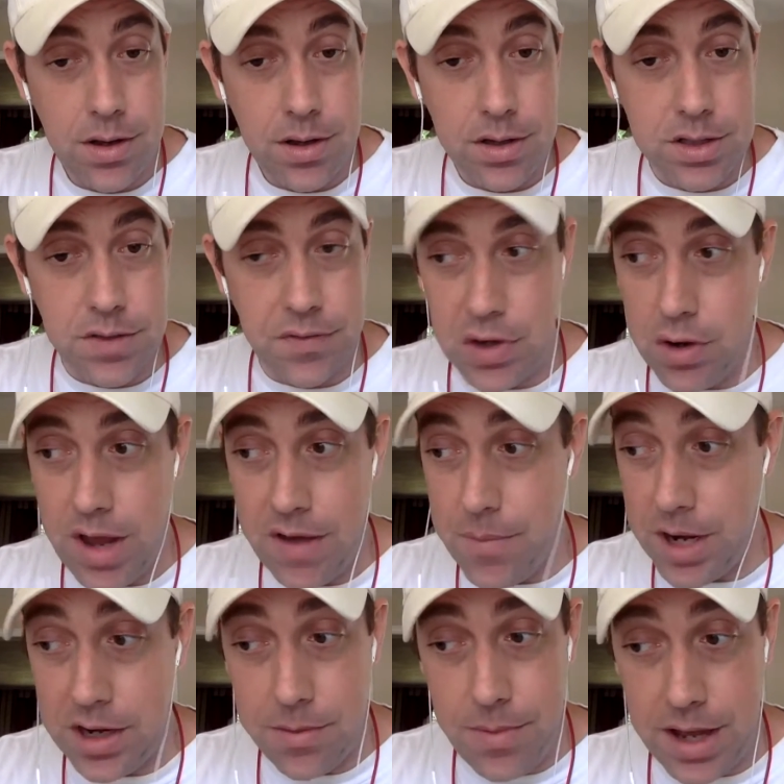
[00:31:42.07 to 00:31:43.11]
Because if you don't have
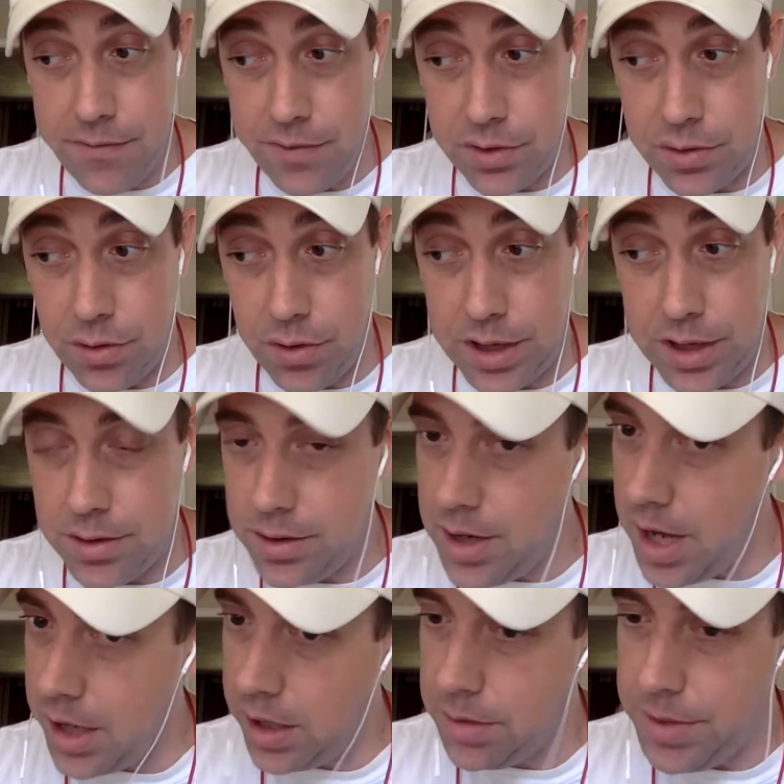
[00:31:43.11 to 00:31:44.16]
money to buy inventory, you're
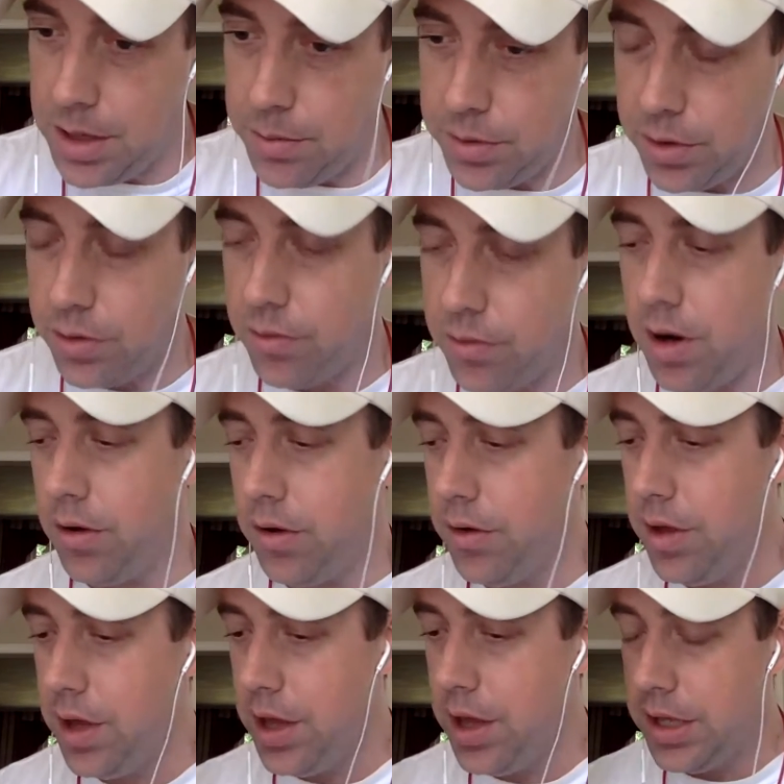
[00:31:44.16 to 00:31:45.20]
not going to be able to grow.
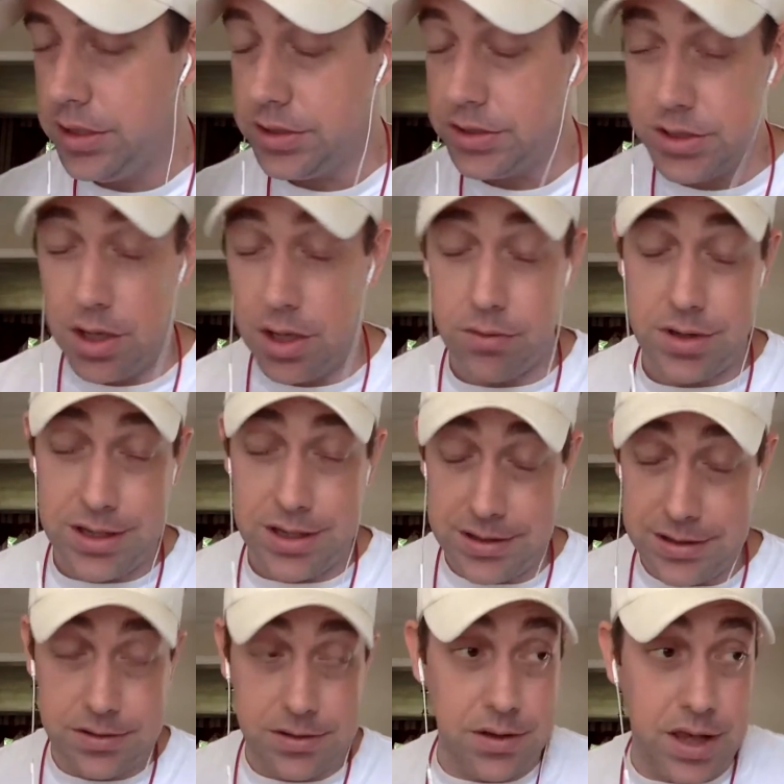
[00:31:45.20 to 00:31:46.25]
So
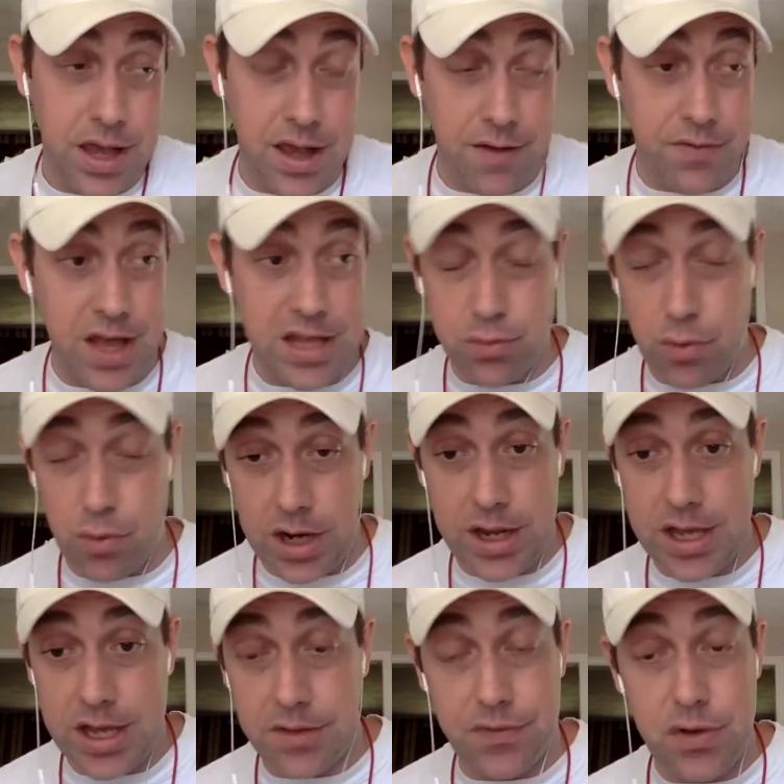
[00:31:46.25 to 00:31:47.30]
if that's what it
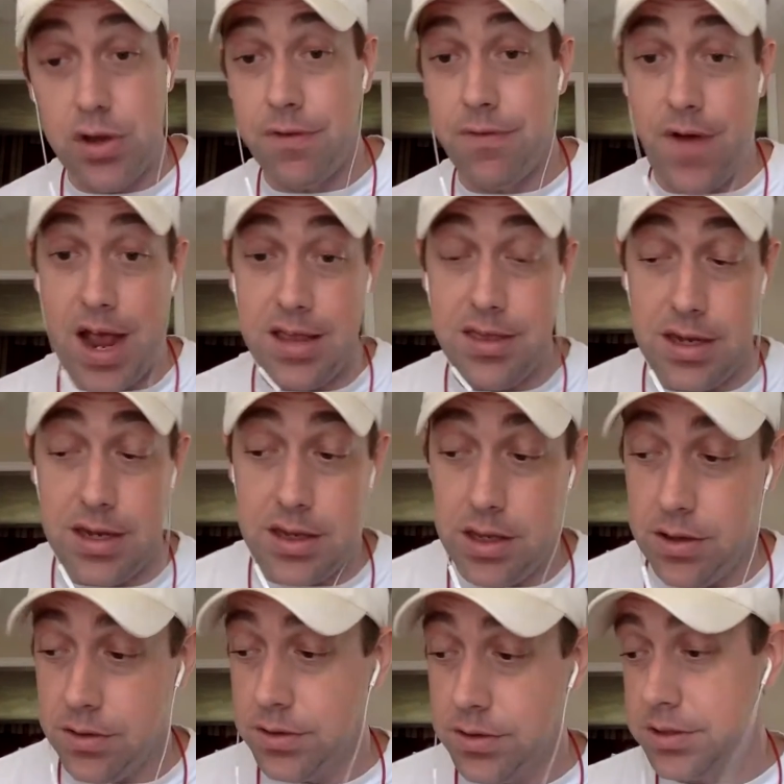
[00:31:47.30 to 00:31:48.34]
is, if you can find the
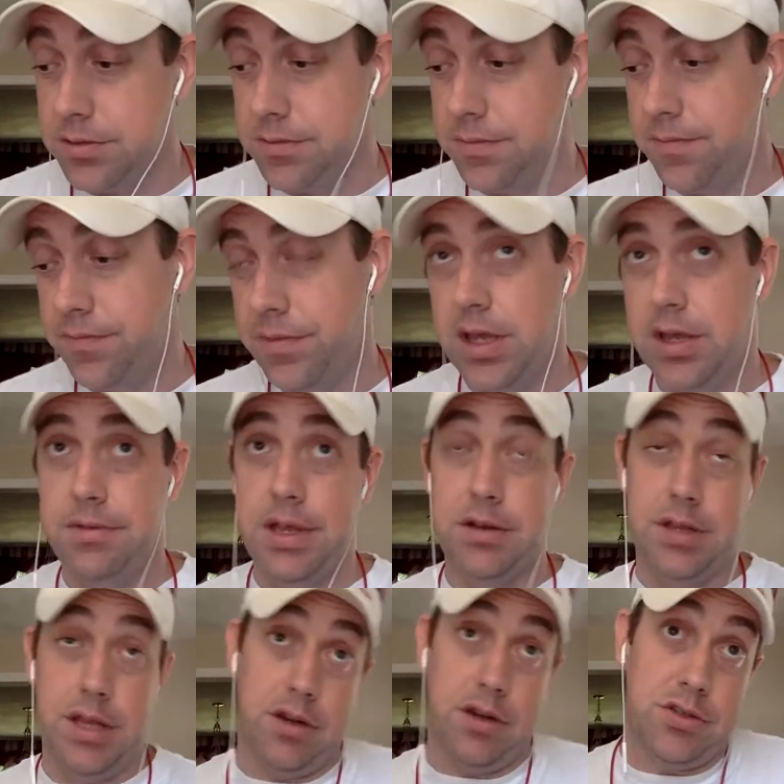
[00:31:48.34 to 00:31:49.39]
deals,
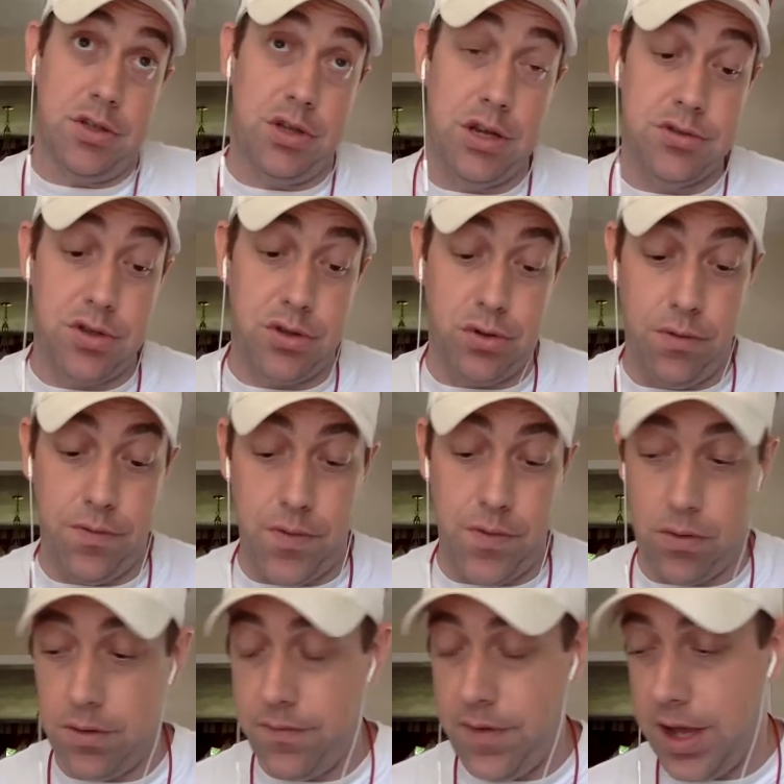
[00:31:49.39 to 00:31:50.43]
here's the
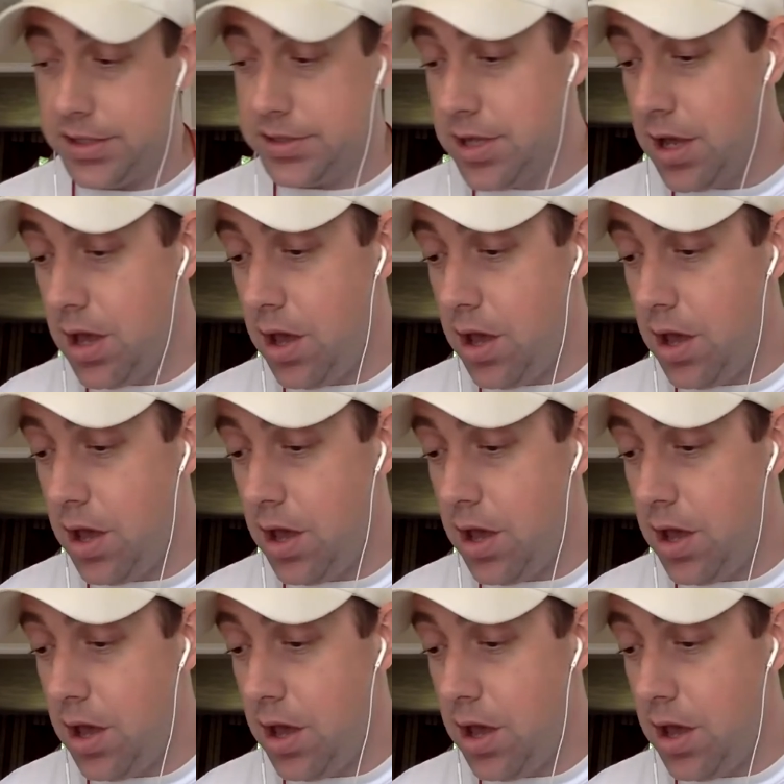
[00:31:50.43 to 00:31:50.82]
twofold advice.